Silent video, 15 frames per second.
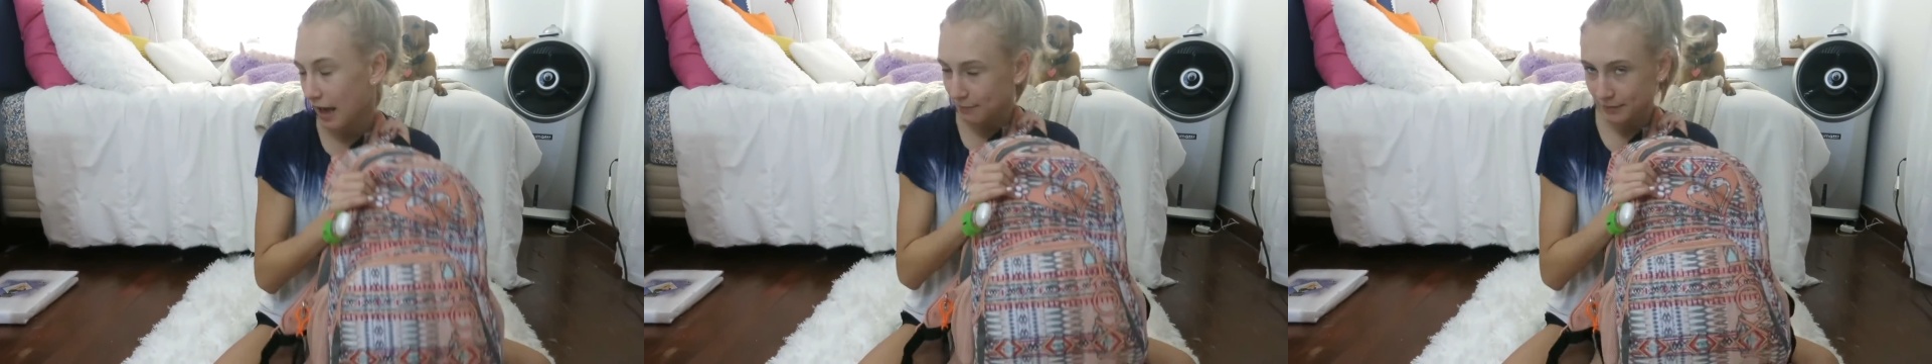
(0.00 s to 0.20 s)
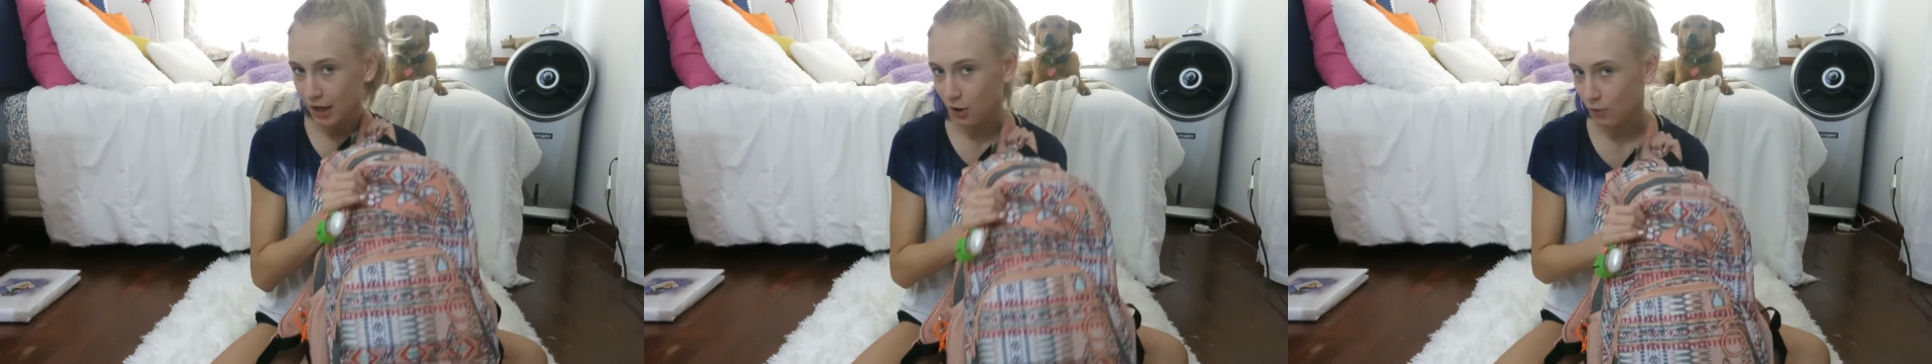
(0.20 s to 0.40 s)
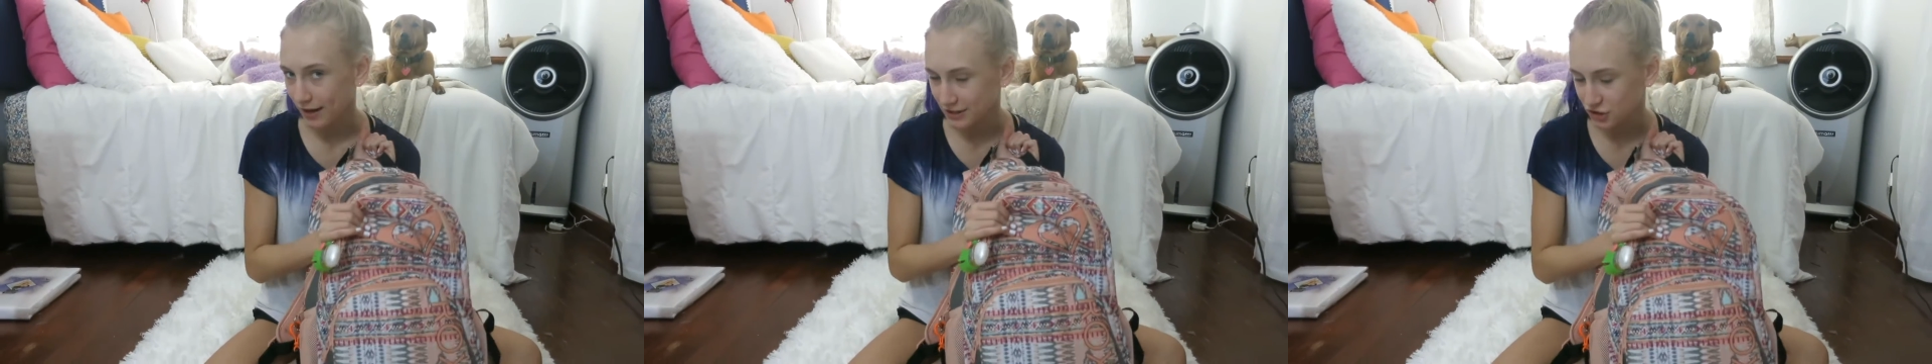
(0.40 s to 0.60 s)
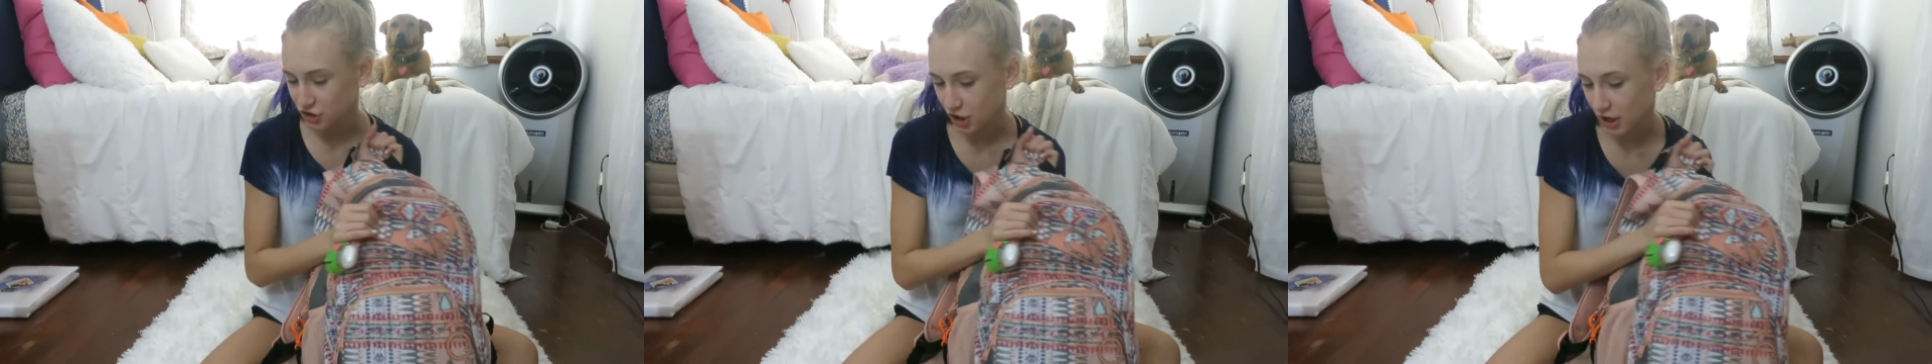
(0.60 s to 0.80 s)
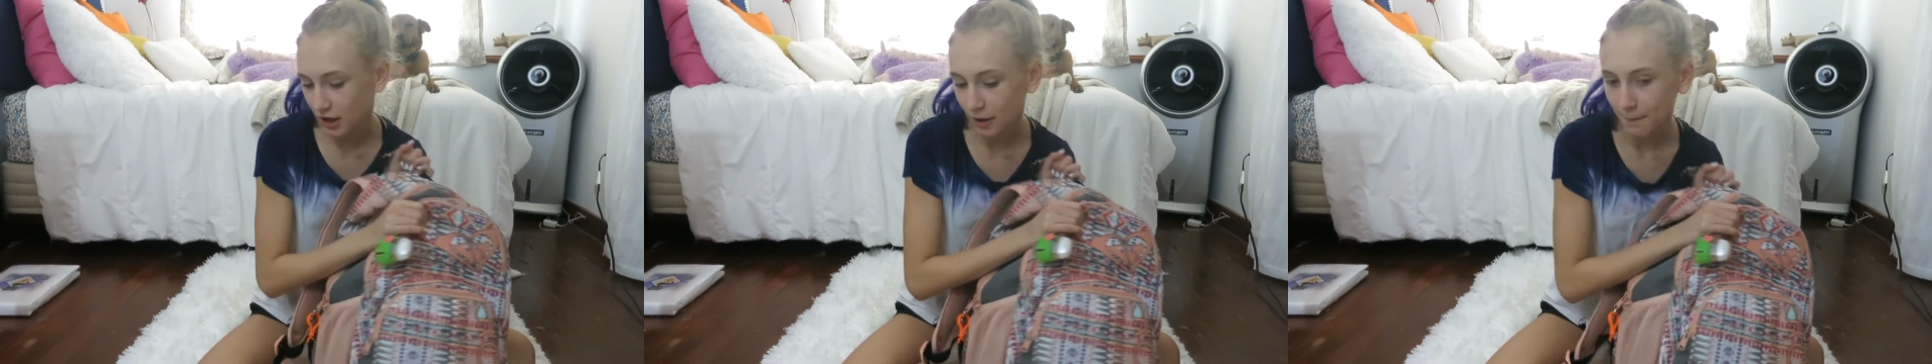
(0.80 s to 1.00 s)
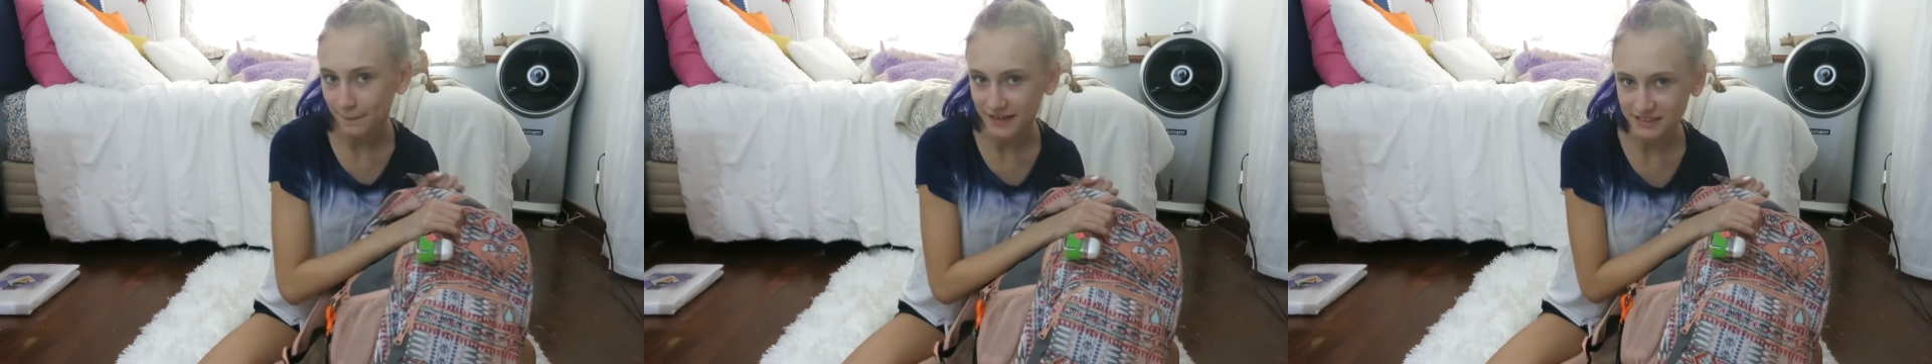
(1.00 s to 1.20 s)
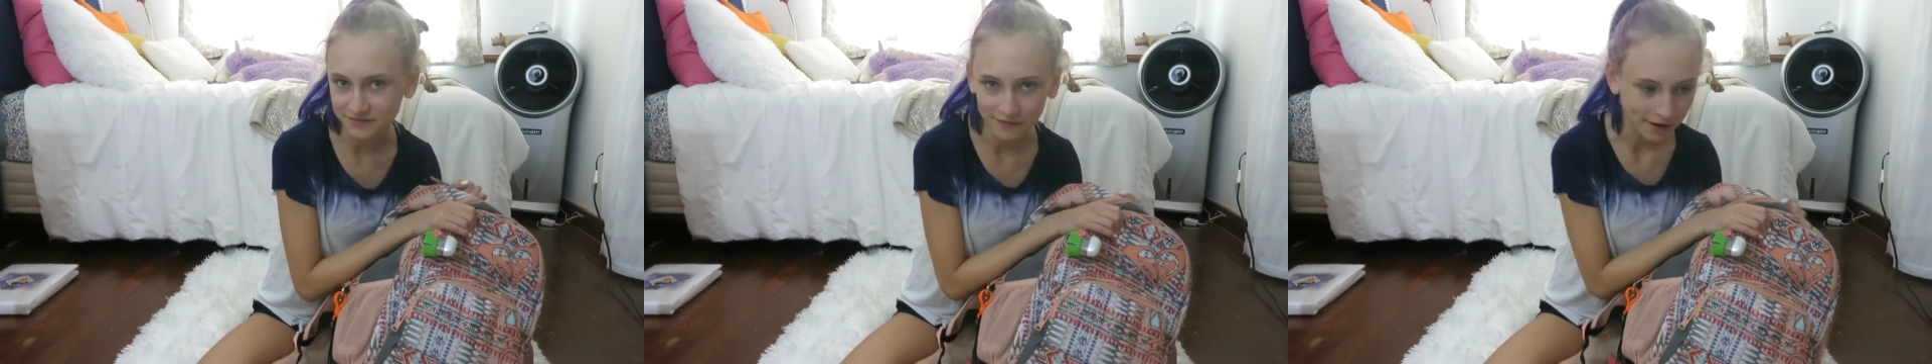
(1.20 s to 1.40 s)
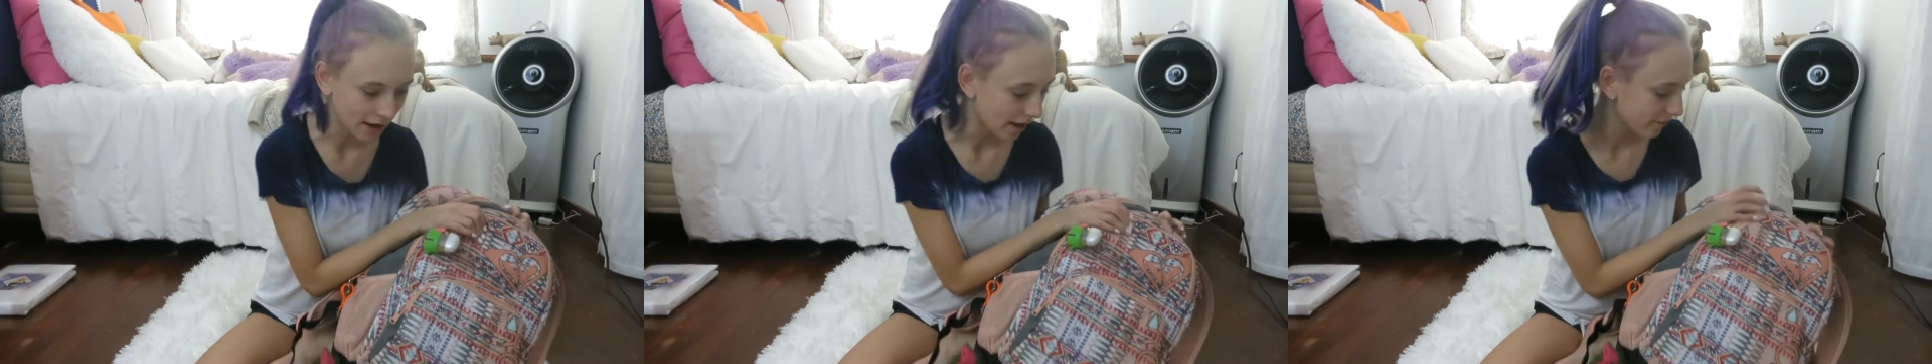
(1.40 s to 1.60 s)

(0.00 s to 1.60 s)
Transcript: I'm not quite sure, but it's very